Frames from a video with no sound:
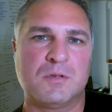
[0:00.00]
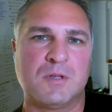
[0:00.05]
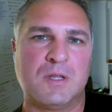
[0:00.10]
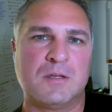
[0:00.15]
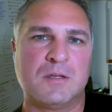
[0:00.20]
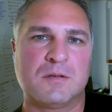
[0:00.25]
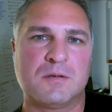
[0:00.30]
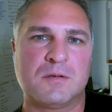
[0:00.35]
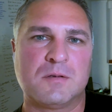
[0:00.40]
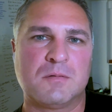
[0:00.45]

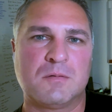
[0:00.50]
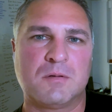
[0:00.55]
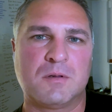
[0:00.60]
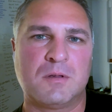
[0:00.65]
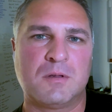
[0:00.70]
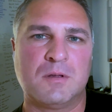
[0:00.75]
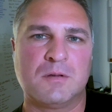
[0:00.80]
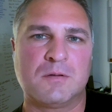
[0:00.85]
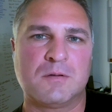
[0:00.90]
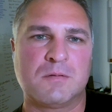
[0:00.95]
So
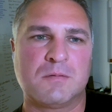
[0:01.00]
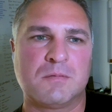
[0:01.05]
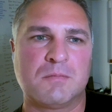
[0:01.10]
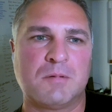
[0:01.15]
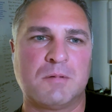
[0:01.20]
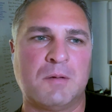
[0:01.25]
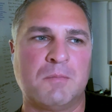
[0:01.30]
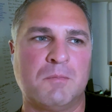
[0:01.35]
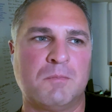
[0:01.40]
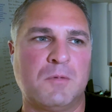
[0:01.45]

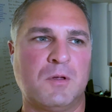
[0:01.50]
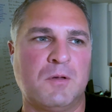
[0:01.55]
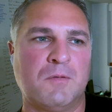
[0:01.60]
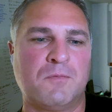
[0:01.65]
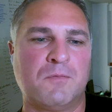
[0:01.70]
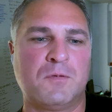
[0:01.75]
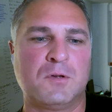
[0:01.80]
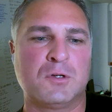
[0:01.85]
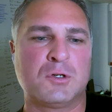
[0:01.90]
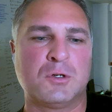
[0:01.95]
I'm a
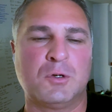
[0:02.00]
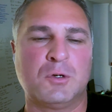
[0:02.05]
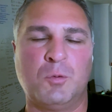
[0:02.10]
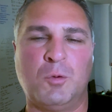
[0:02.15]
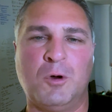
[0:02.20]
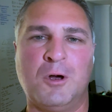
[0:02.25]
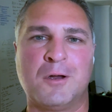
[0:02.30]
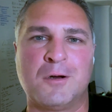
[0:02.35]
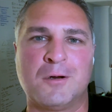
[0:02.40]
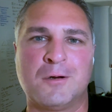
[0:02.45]
fish in
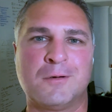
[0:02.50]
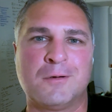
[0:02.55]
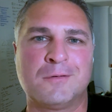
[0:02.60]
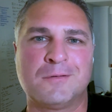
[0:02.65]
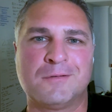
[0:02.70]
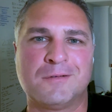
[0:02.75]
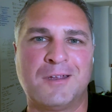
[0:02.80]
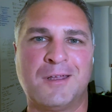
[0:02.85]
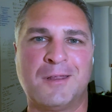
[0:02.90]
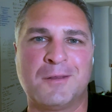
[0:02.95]
water
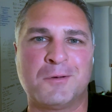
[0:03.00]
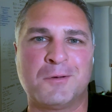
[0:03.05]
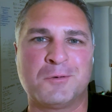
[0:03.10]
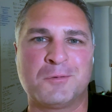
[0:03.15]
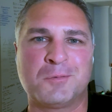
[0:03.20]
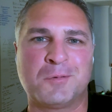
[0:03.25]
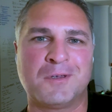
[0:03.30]
at those